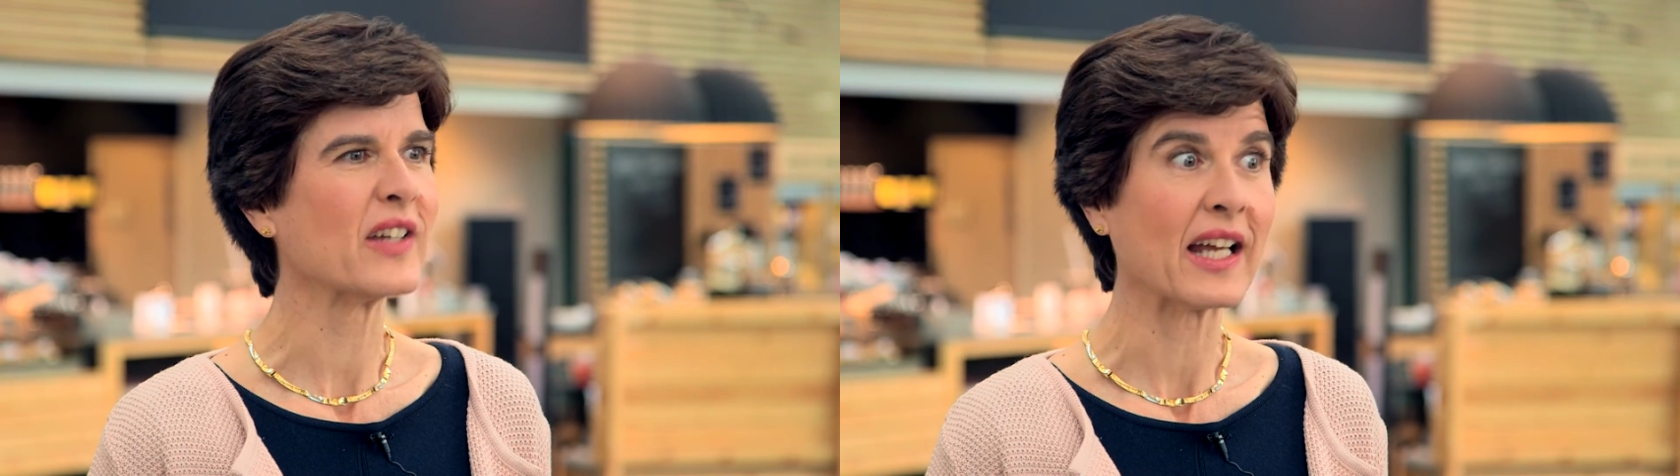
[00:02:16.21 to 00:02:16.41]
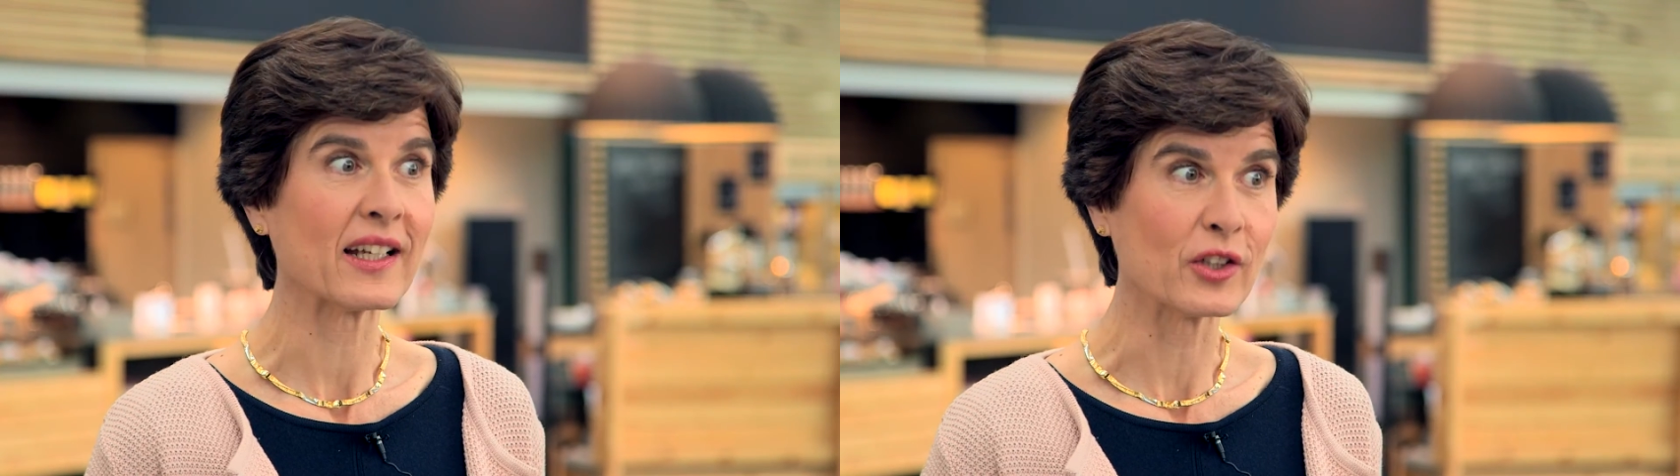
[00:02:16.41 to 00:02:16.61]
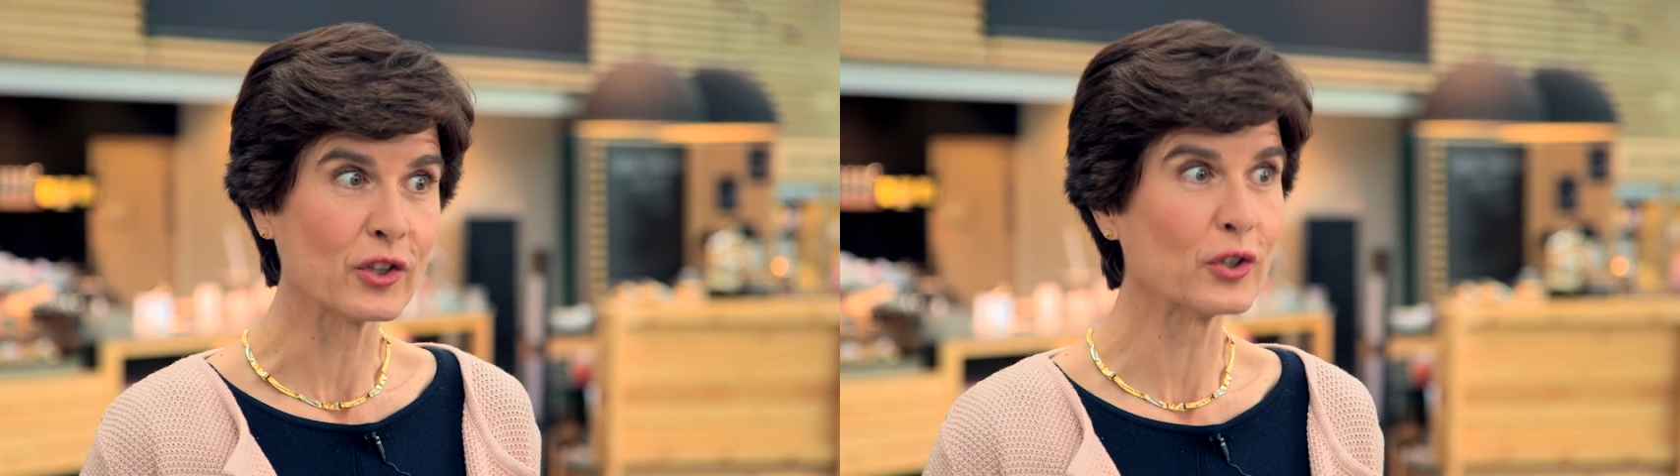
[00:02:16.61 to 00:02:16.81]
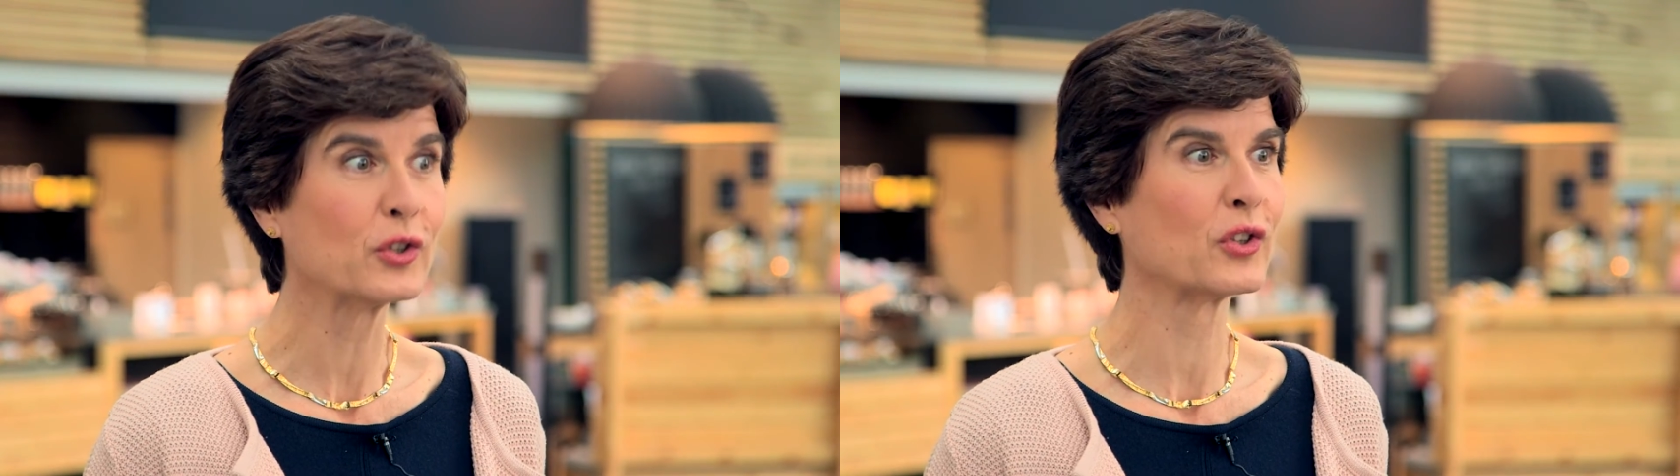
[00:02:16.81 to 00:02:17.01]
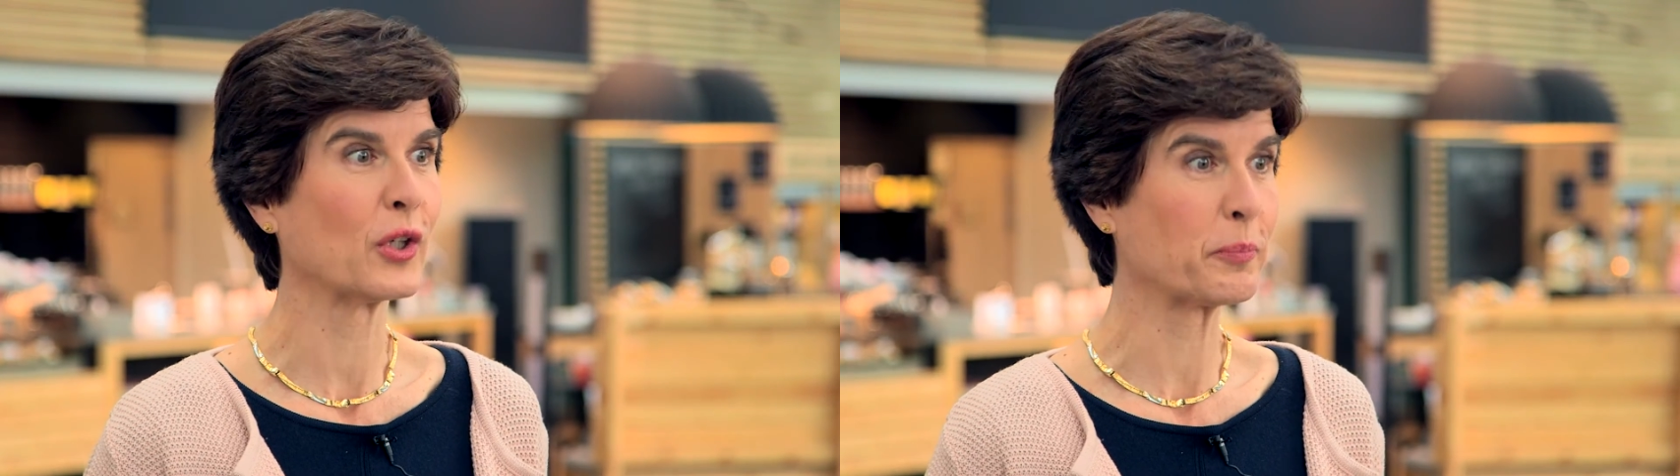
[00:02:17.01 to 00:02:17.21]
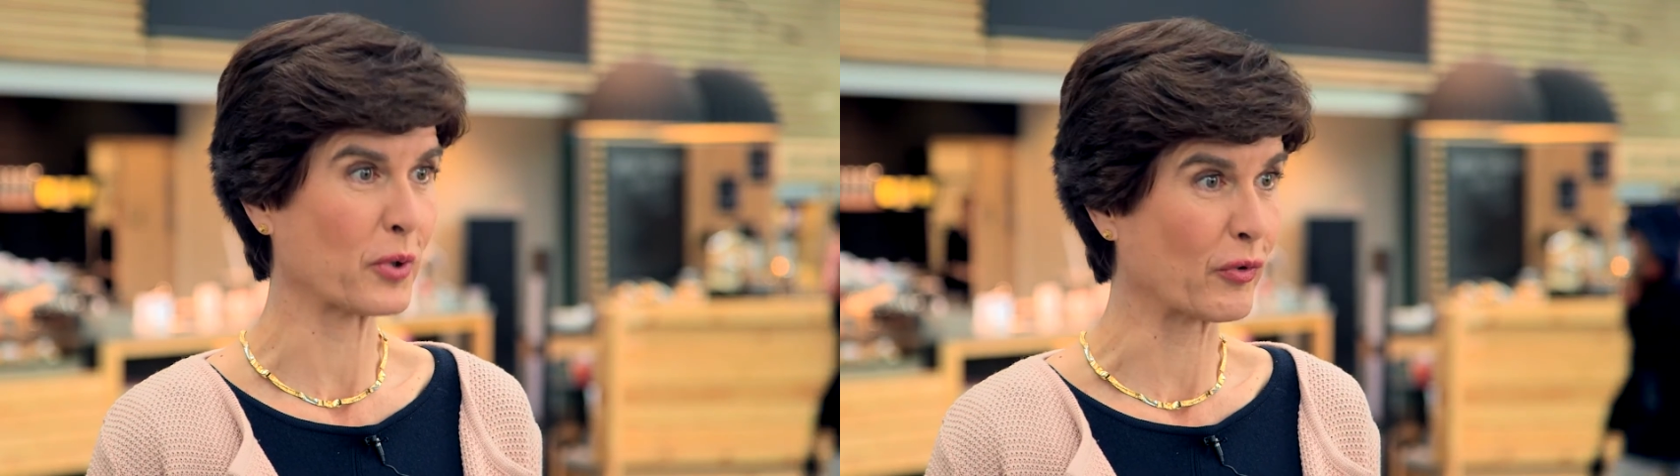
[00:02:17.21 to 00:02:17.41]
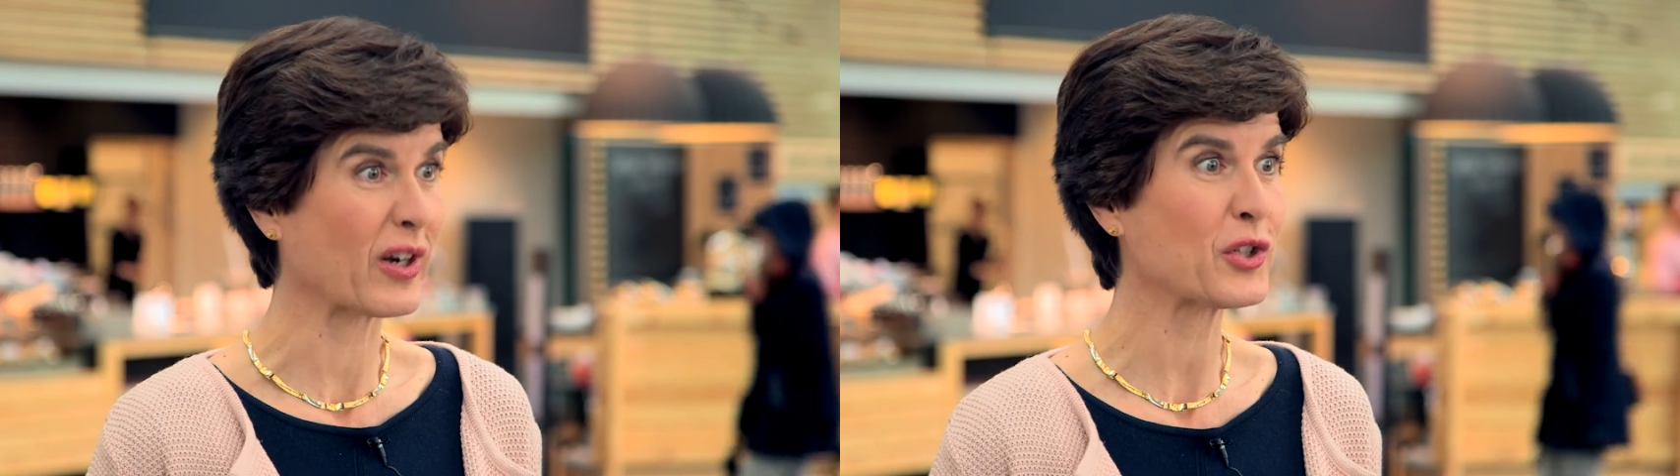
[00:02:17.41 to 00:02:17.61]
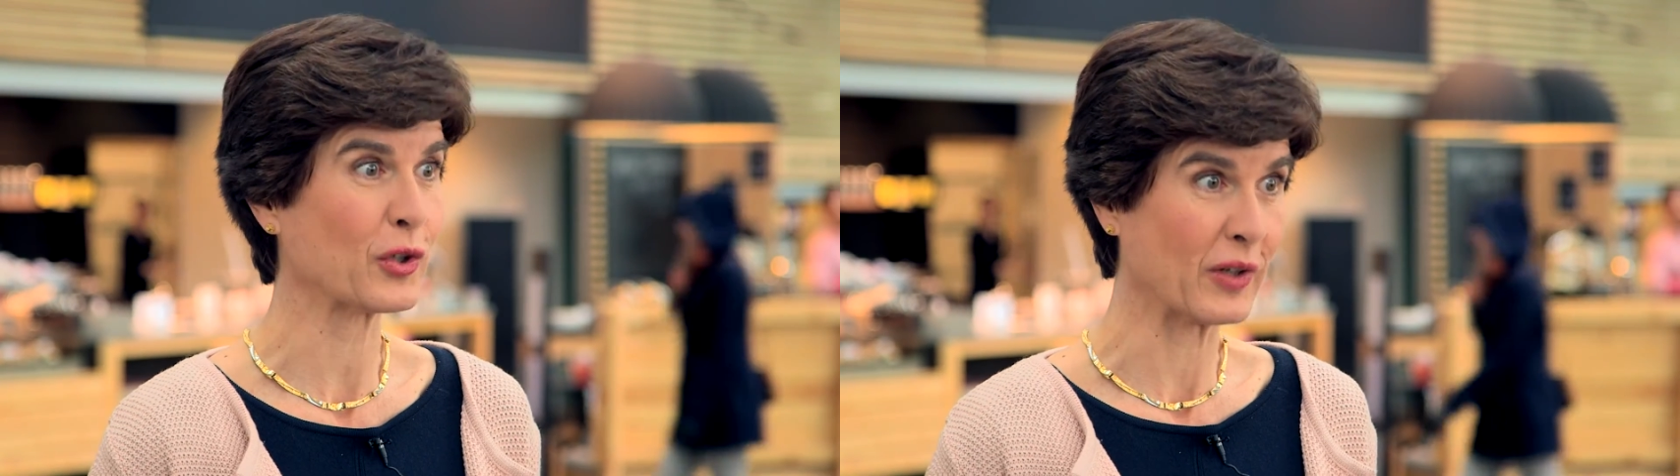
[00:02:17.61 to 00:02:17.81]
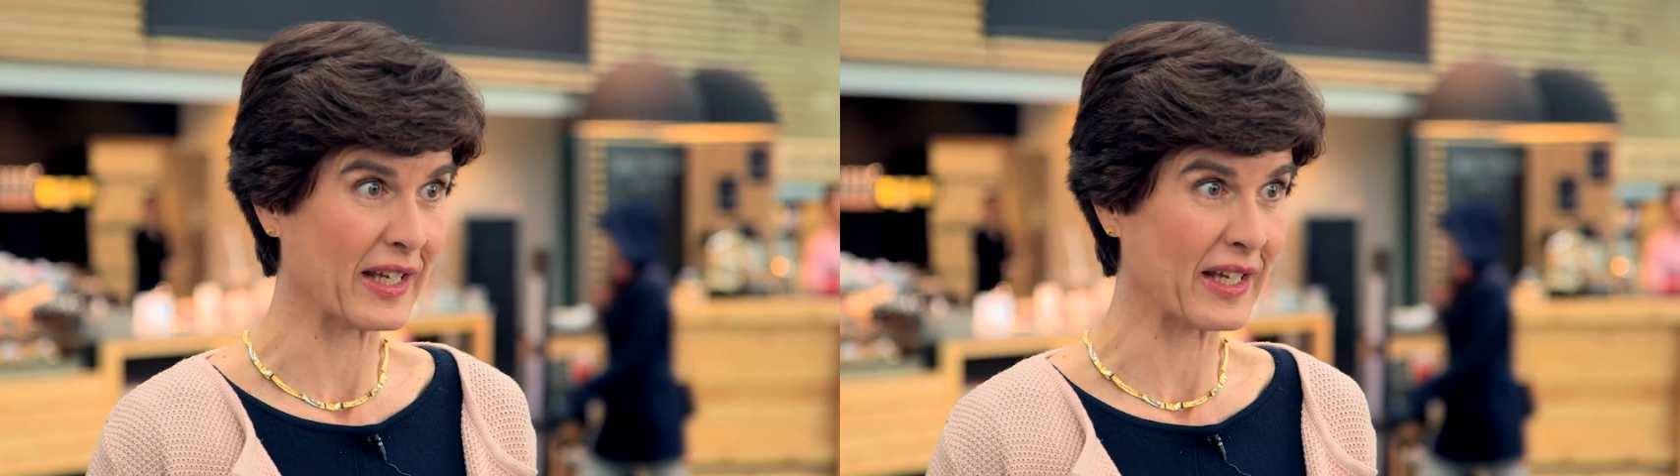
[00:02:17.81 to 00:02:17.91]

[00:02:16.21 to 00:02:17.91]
they had a good progression,